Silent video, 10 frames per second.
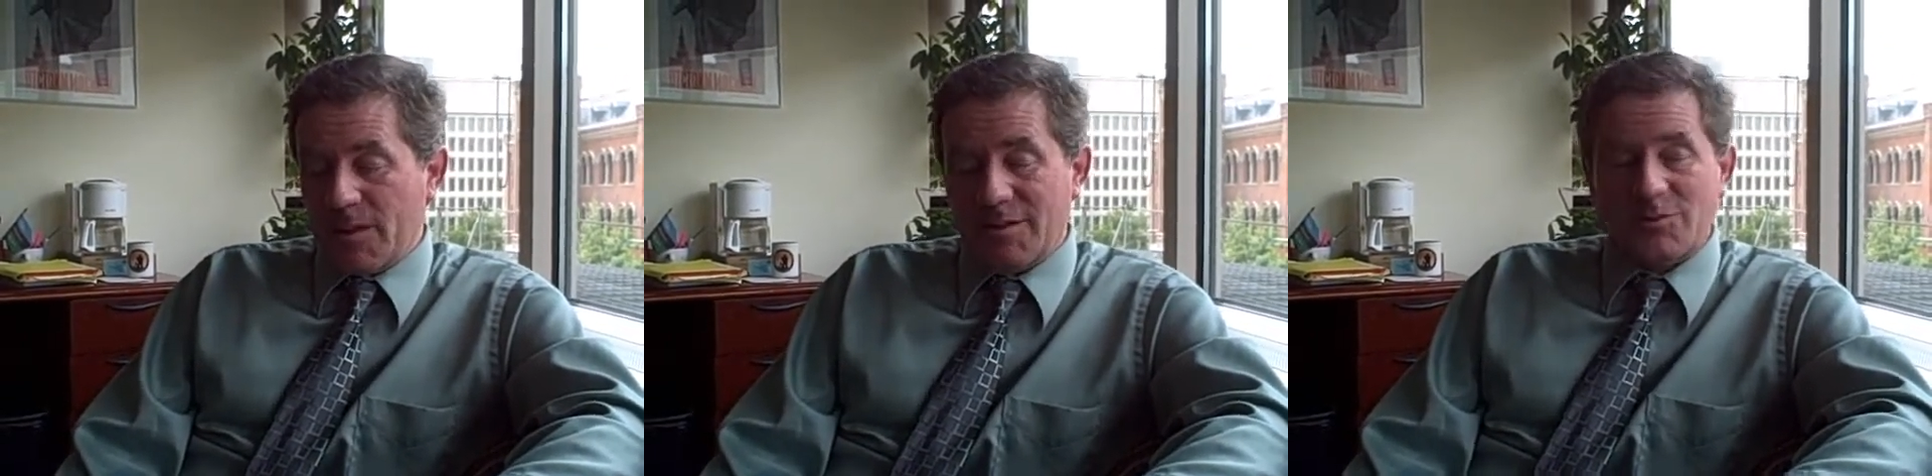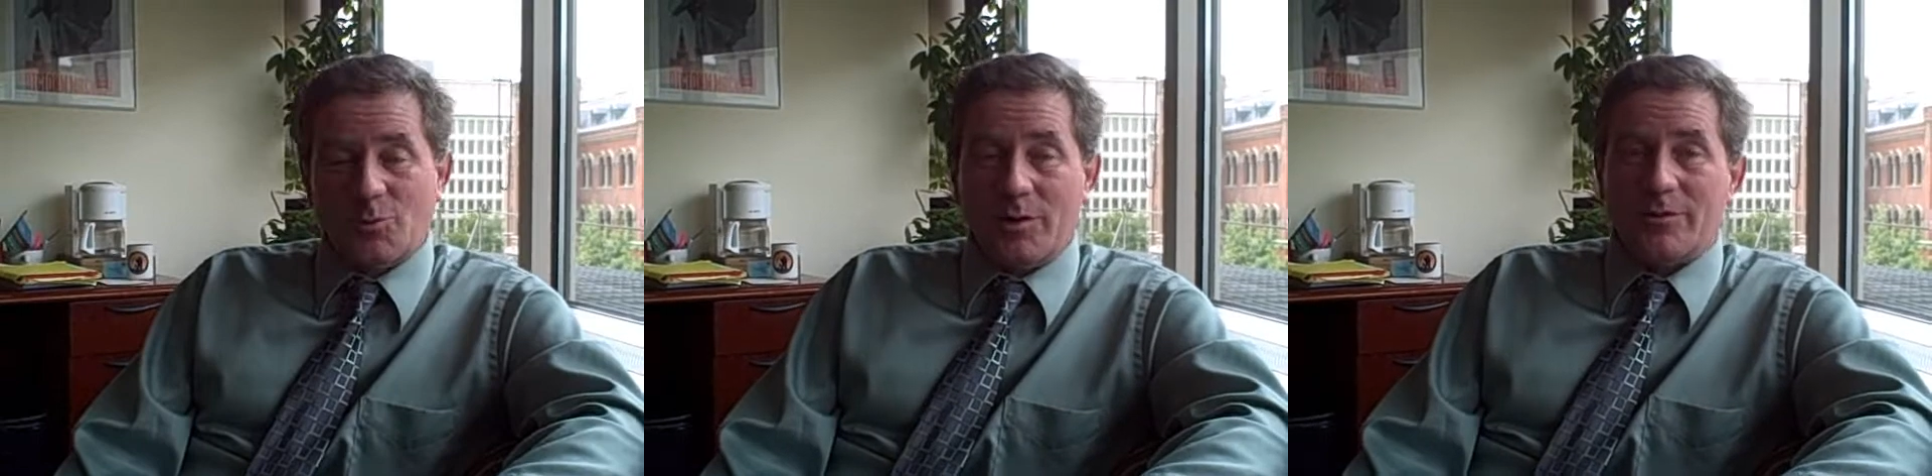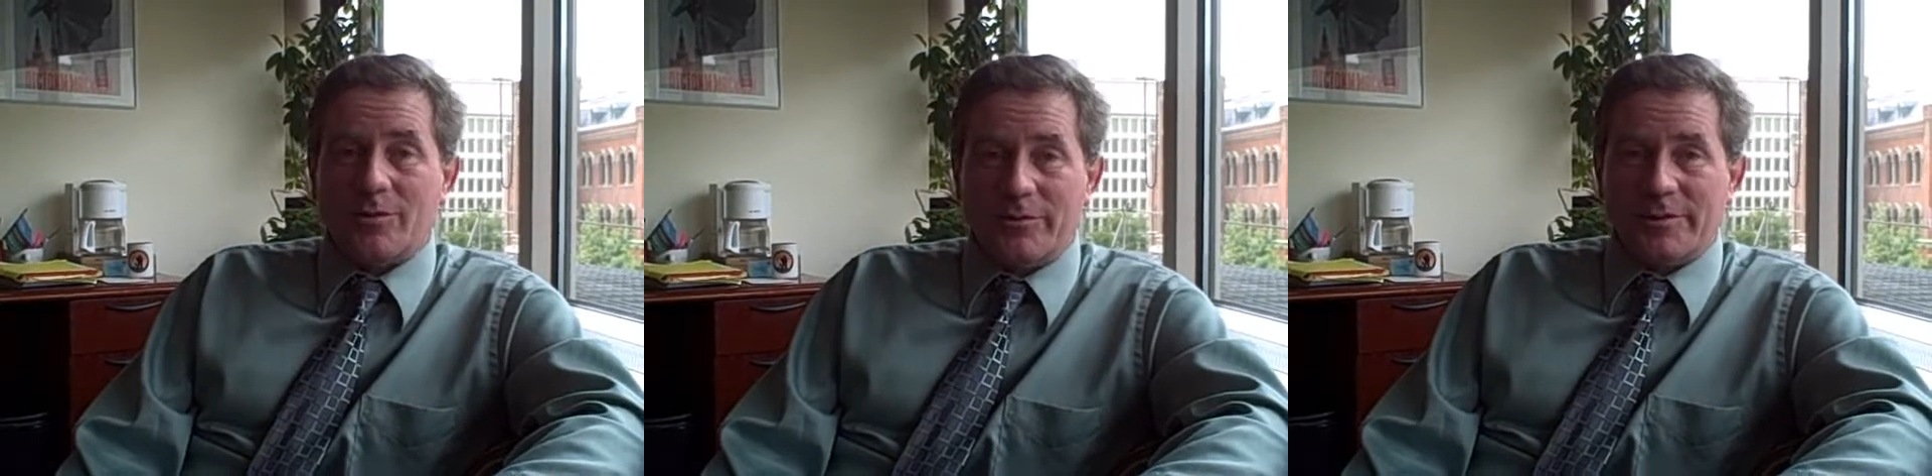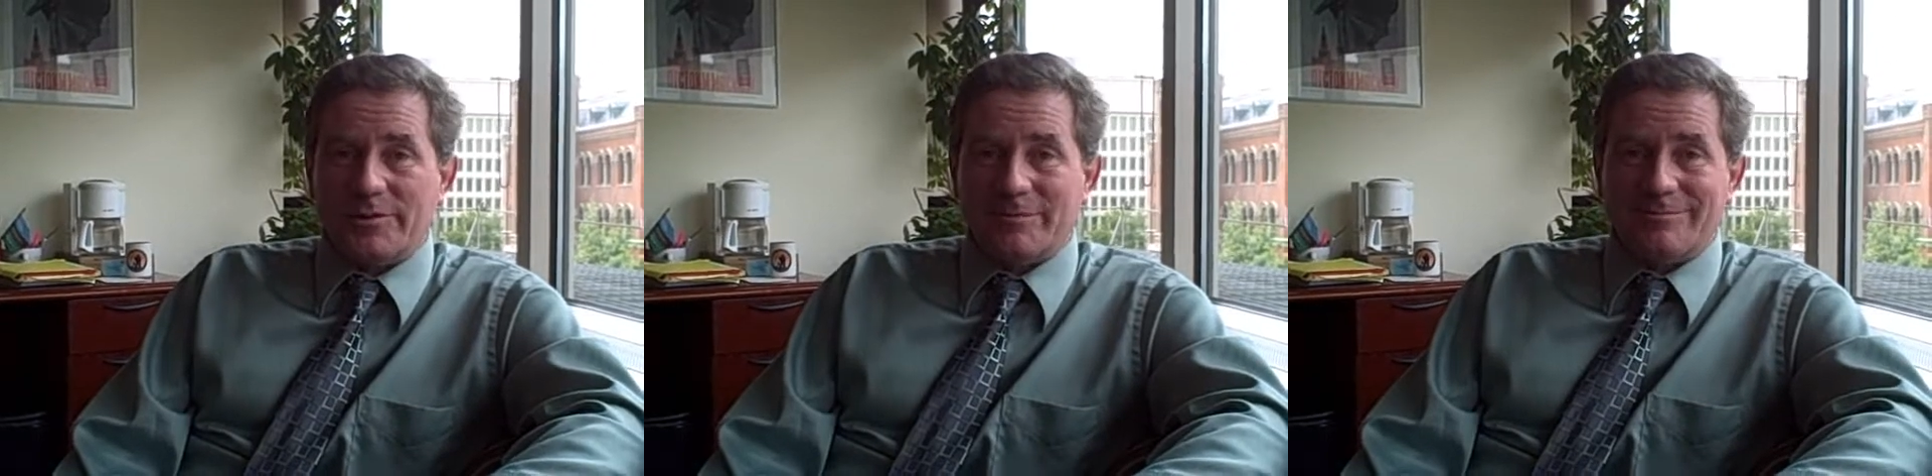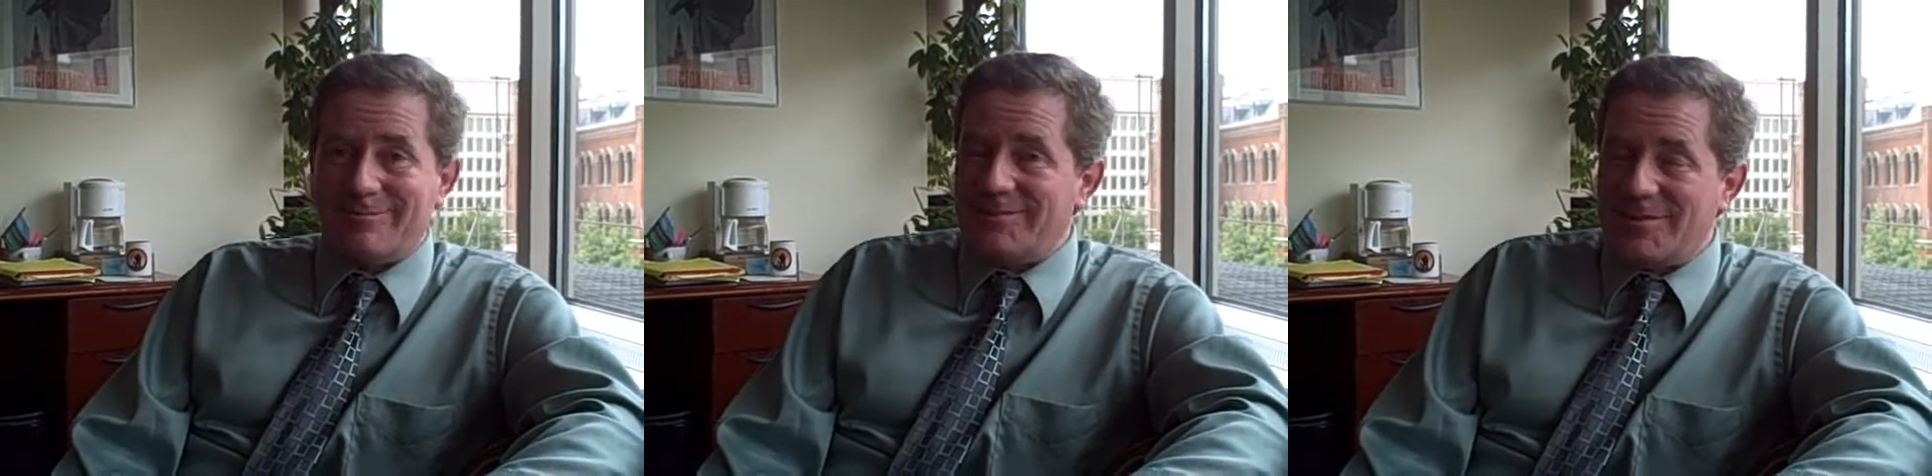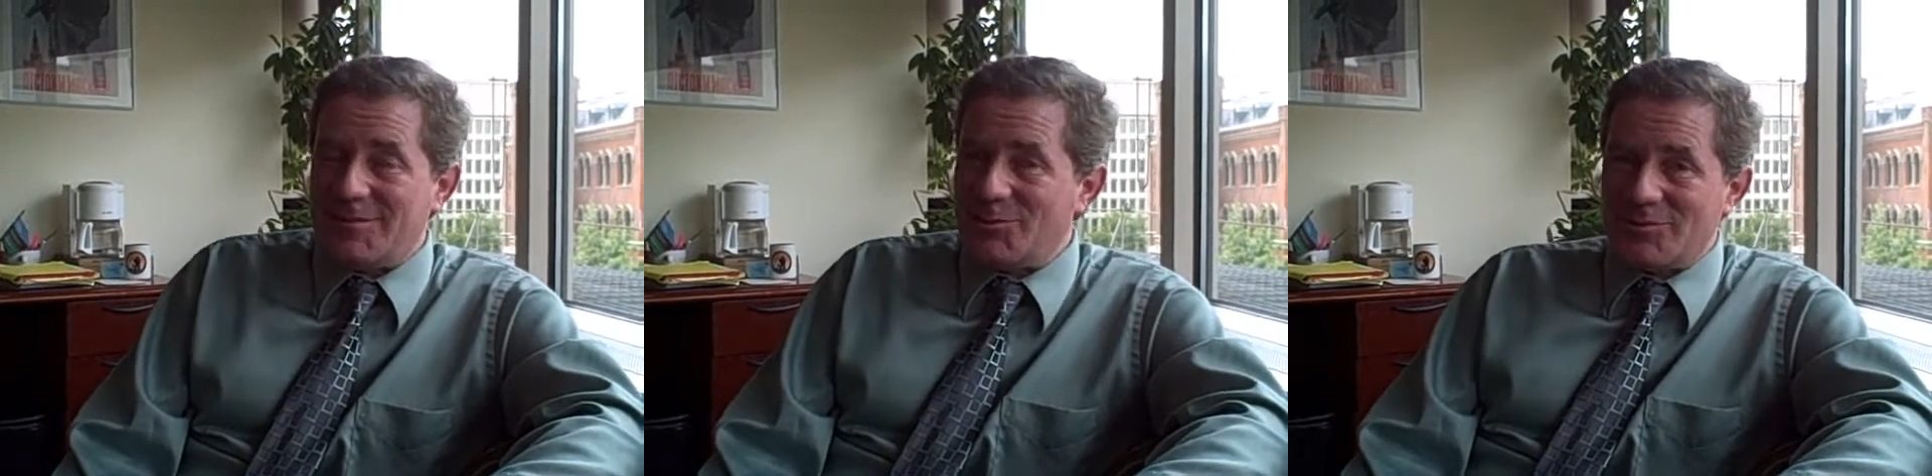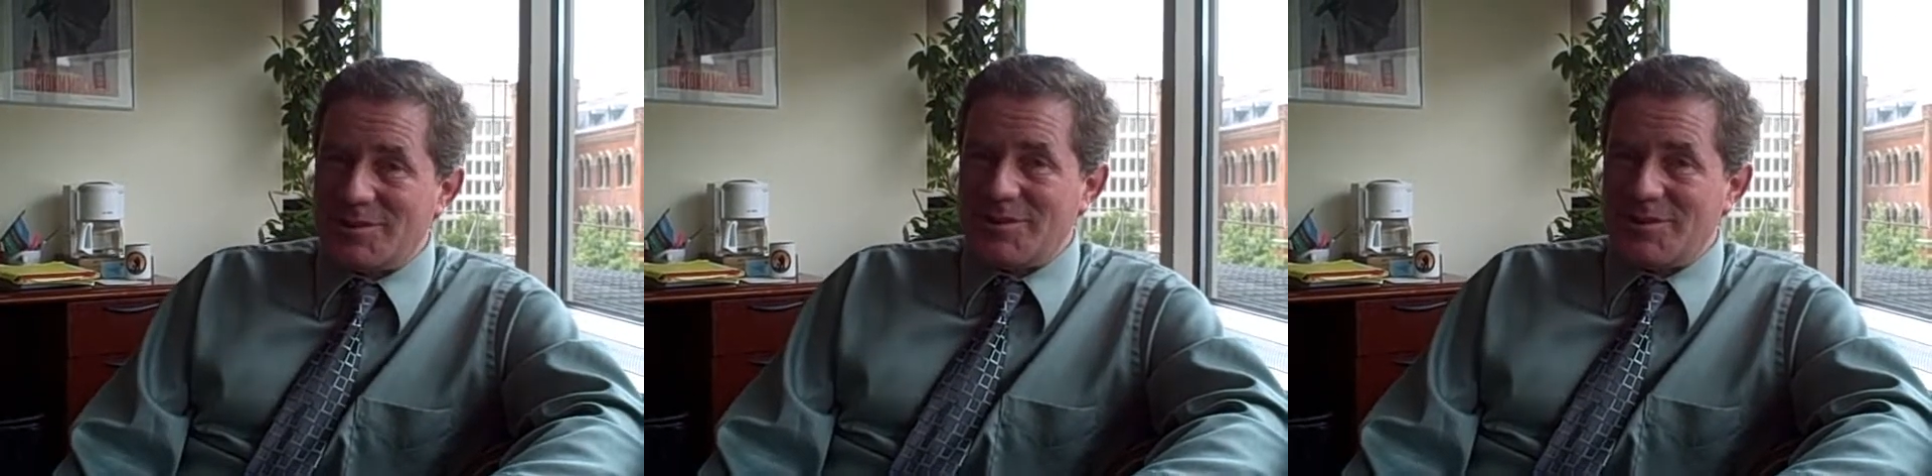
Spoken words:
it's critical that the zoos